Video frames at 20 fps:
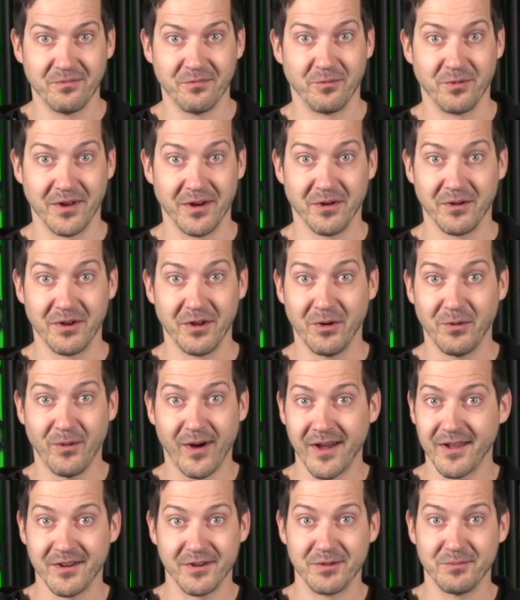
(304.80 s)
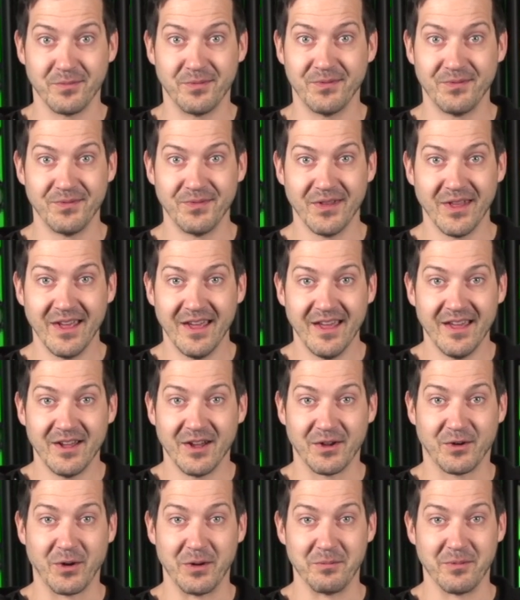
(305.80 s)
we don't know why your
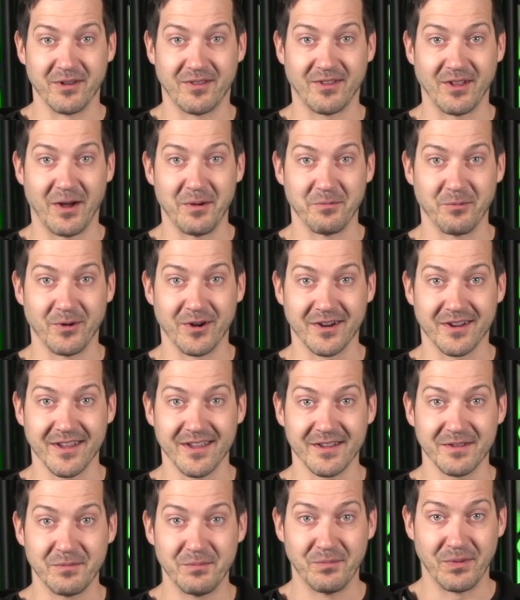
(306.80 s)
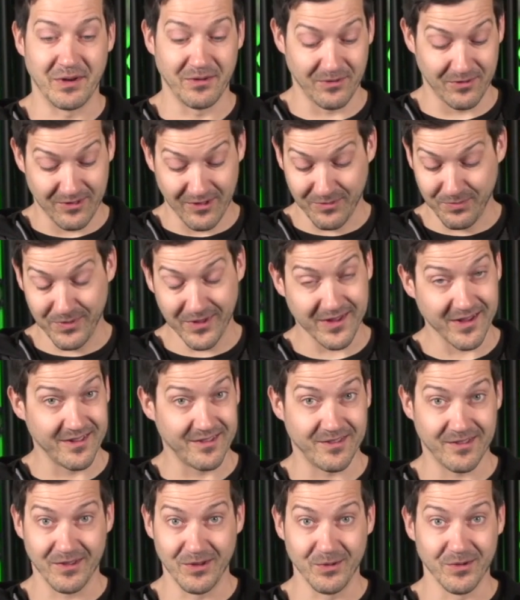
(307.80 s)
equipment stopped working, but it's just
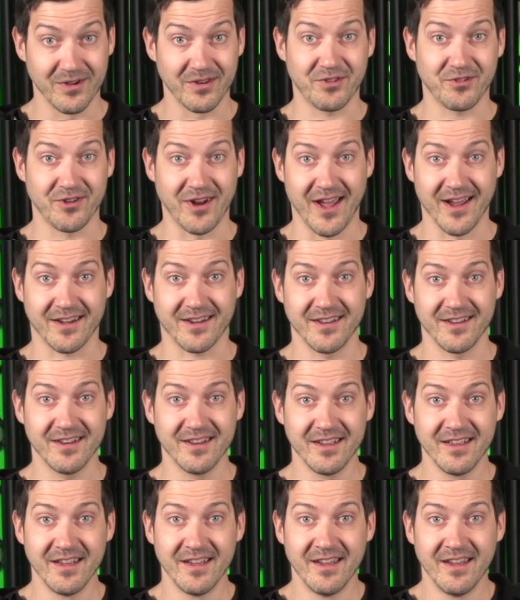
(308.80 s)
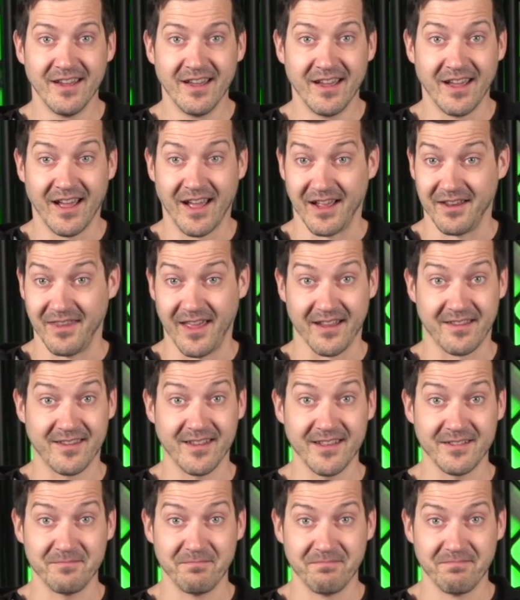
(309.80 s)
because you were distracted, and that's
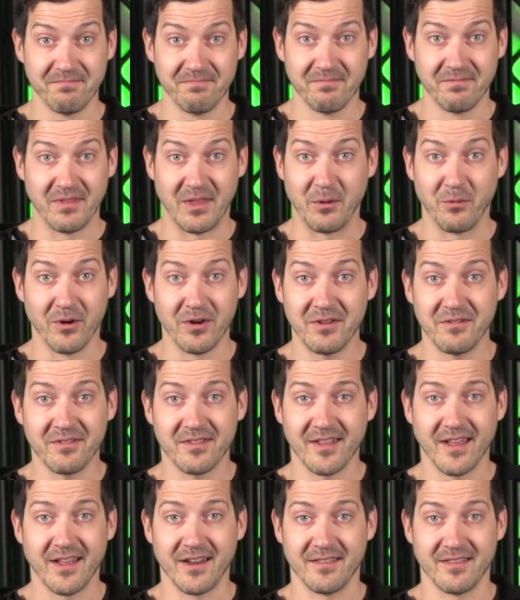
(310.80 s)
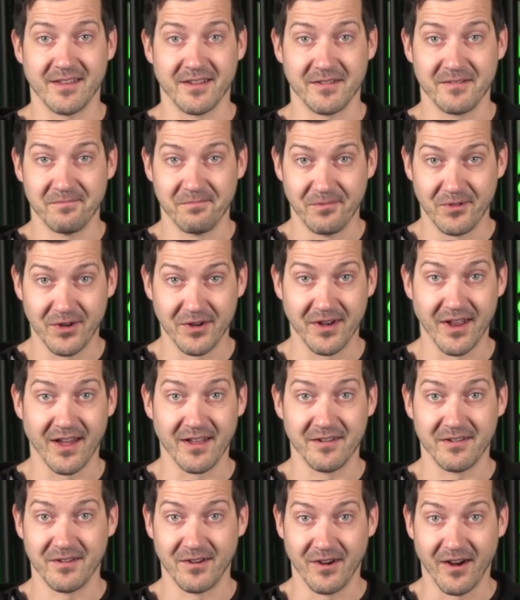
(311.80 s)
it. They won't even say anything. You're
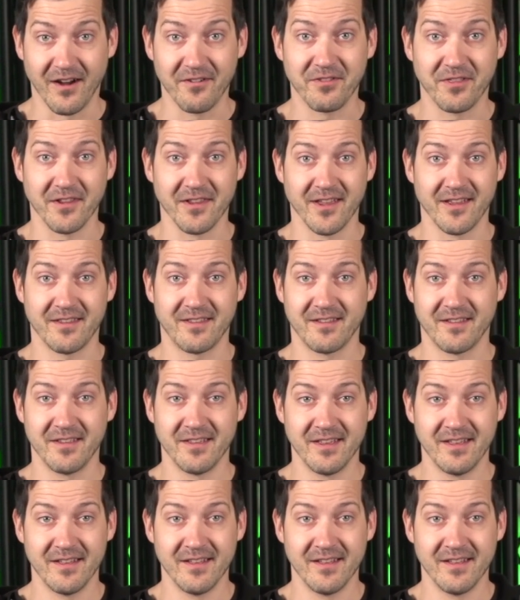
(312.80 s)
done. You're off the list.